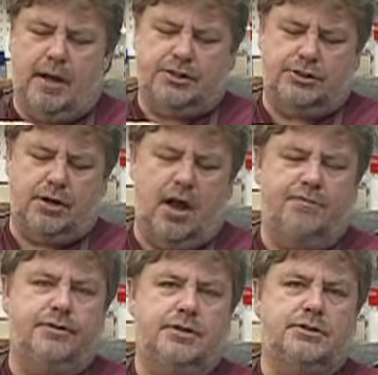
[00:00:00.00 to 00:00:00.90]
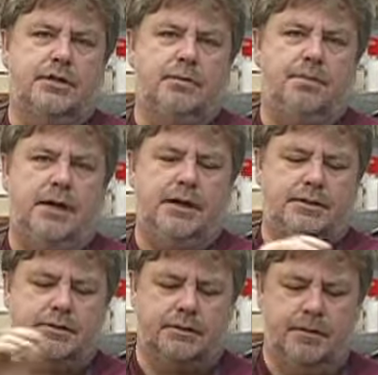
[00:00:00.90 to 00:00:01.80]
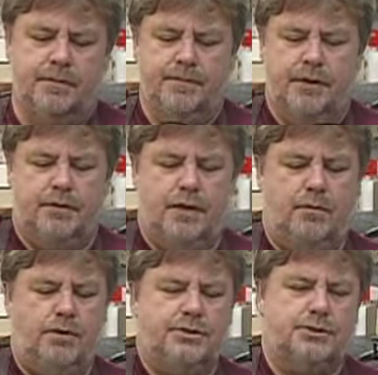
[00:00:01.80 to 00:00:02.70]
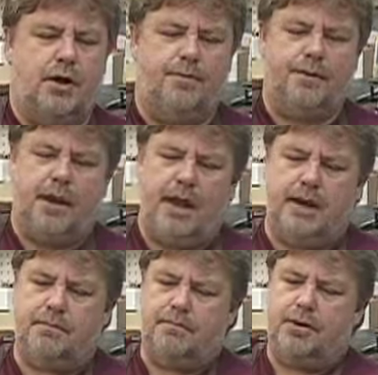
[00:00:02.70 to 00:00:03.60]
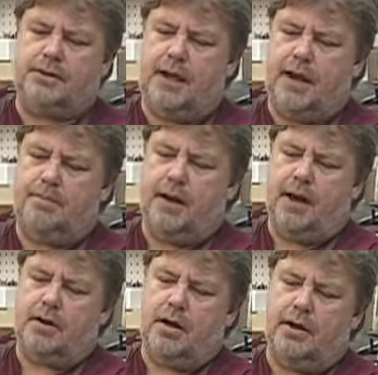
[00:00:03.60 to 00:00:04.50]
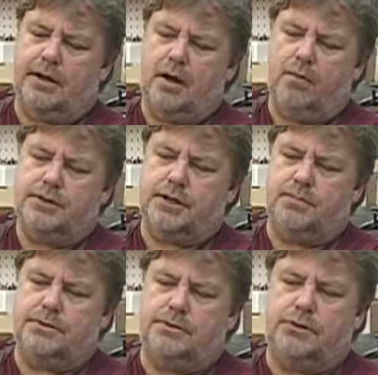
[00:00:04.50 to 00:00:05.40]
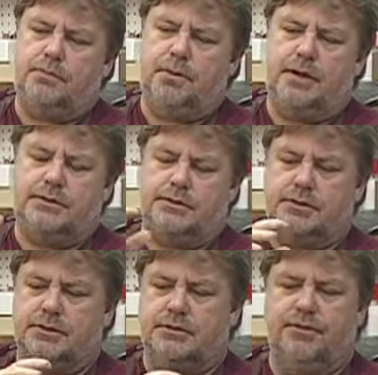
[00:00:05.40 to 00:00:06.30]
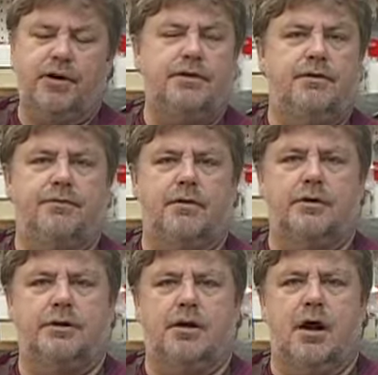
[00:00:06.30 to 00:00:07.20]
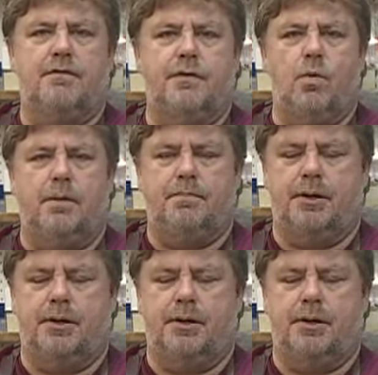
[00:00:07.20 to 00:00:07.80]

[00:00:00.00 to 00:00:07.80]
softness to the piece. Then we sculpt the head and put the head back on. It always comes in two pieces because it's very difficult to carve in one